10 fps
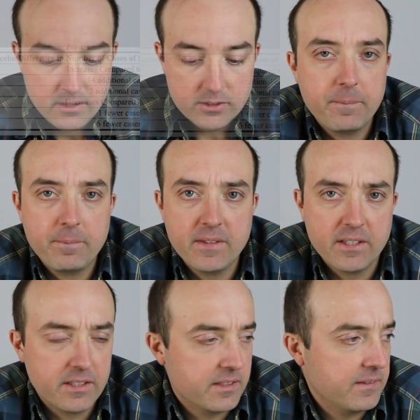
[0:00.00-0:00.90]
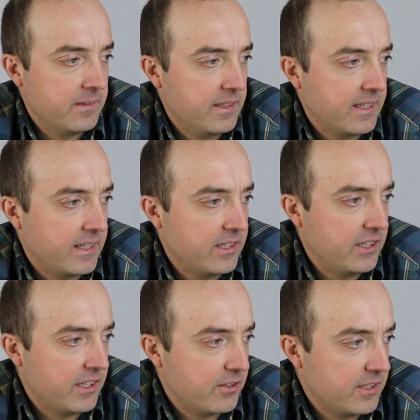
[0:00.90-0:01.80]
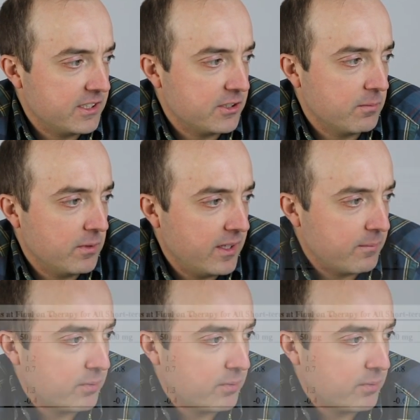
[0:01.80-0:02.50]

So it could increase your blood